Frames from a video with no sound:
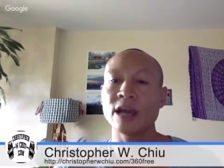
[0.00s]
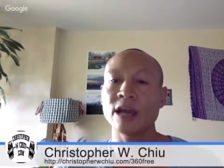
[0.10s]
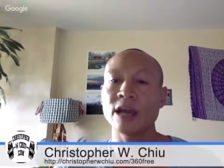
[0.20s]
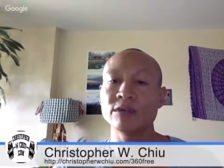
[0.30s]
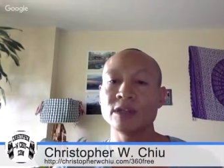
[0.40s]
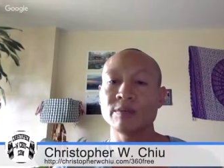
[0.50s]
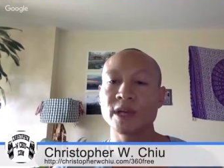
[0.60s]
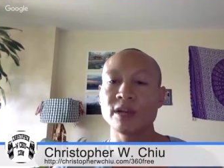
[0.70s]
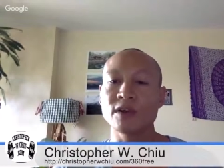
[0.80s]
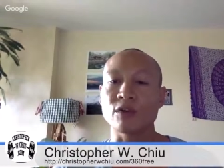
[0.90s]
it, it was a
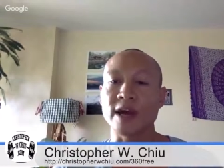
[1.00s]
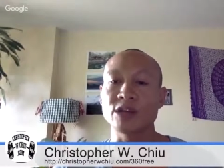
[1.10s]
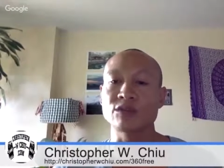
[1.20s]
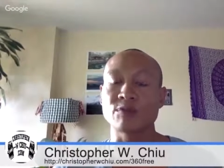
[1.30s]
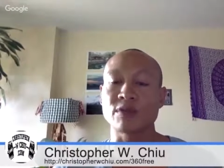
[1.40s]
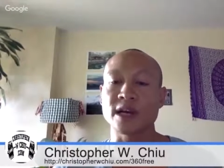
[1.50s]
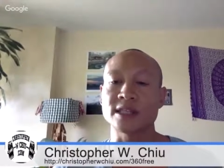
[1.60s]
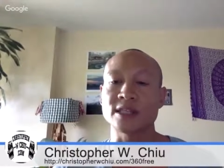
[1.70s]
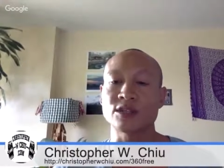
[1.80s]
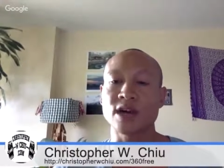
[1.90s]
bit of a gradual
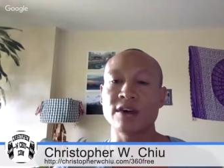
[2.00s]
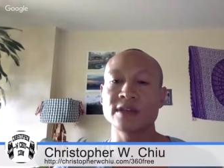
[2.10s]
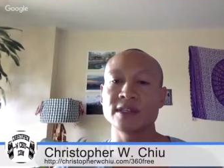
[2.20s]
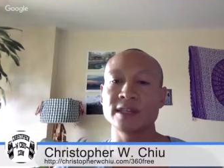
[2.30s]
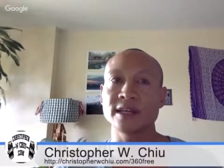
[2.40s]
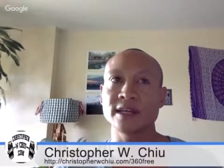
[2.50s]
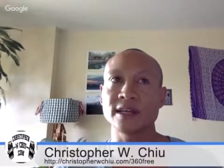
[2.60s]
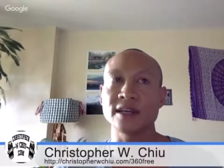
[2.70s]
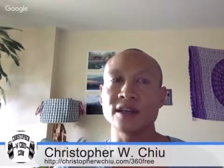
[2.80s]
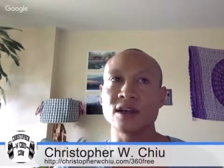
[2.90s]
process. So obviously,
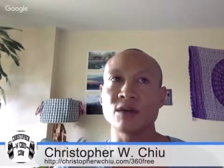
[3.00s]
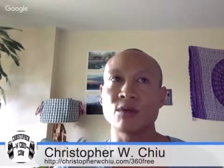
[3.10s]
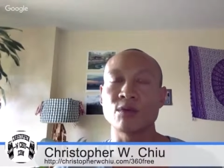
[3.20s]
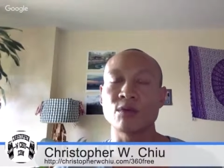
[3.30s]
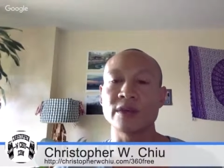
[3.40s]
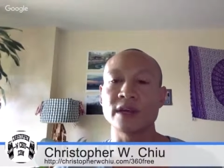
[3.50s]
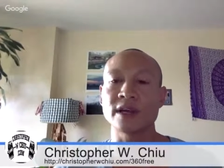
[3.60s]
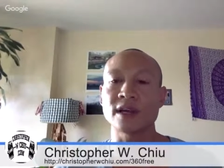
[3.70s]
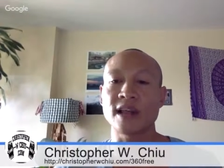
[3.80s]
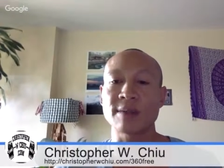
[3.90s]
you know, when the
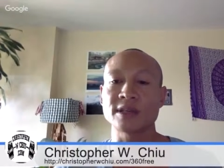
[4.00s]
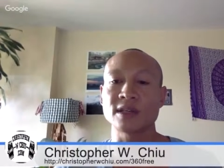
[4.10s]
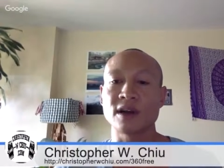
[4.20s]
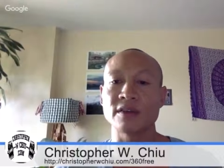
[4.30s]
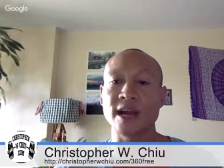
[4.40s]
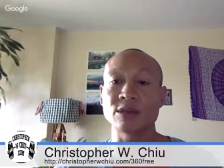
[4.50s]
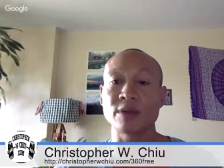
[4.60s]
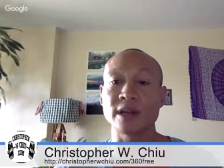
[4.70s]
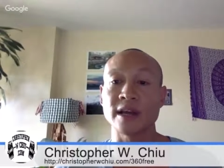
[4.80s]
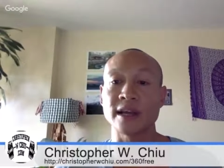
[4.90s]
collapse log, that's
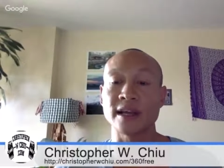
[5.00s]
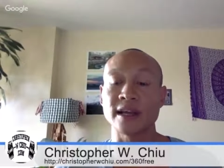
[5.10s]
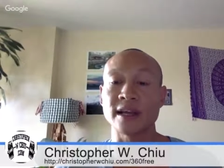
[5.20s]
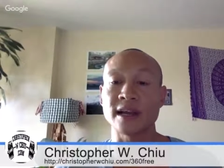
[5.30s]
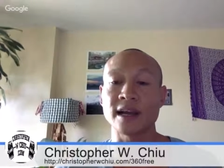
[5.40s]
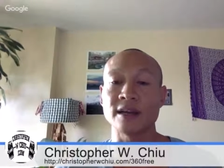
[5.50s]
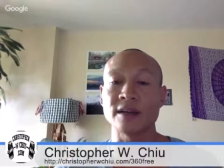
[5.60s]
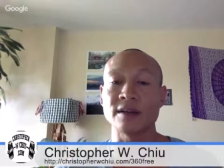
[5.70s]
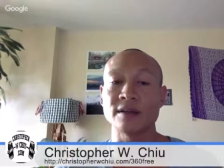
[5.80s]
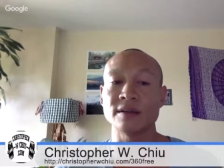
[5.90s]
when it like, it kind
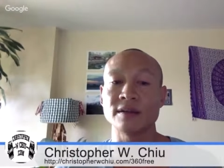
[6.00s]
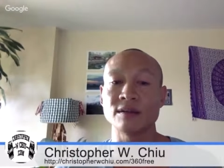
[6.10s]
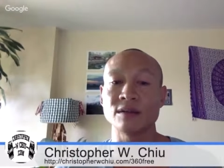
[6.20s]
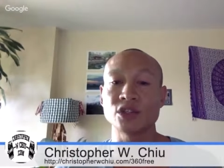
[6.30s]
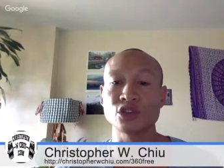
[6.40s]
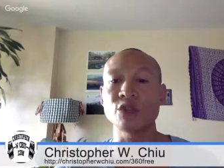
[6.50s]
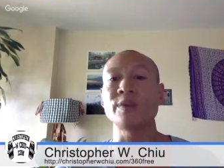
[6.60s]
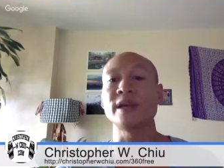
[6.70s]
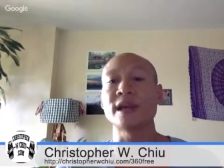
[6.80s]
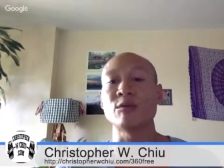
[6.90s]
of shook
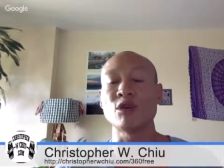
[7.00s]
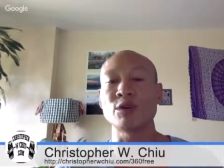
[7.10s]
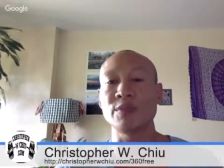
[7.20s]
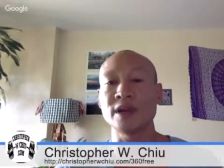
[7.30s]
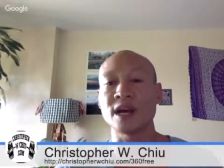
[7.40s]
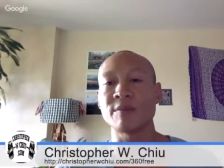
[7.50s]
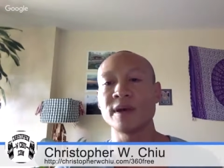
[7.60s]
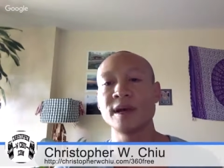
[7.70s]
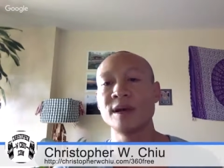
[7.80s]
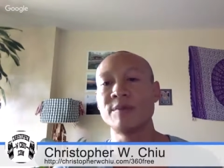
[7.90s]
me and woke me up.
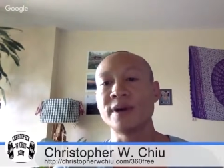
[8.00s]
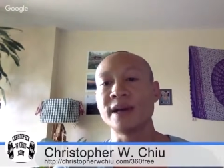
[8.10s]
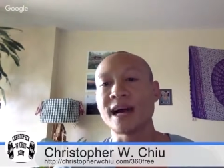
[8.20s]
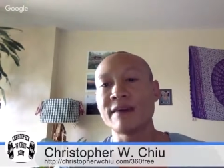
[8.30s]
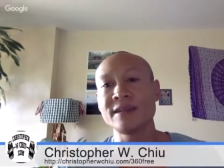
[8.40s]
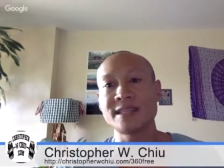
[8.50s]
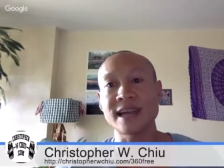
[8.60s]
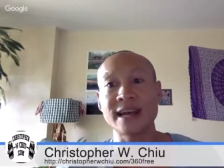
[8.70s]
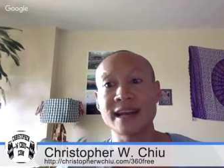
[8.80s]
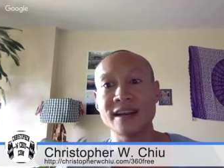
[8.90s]
But
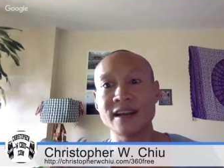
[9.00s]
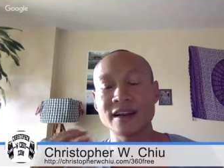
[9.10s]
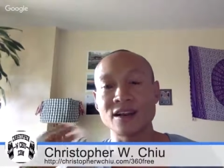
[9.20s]
obviously I didn't